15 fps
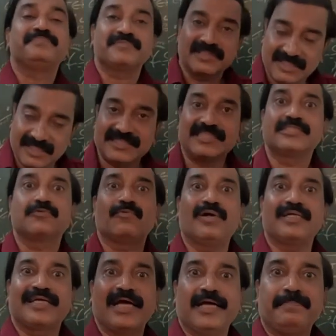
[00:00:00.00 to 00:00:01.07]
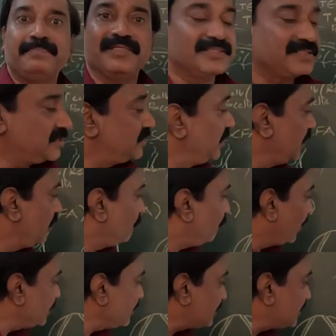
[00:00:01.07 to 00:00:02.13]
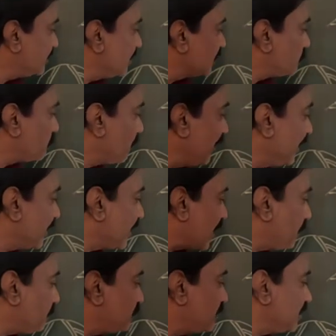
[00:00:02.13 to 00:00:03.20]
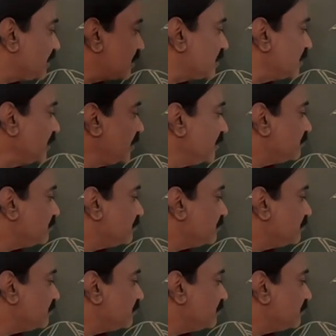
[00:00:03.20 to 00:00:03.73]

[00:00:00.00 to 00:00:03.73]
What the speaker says: This is what happens. Once this plaque ruptures,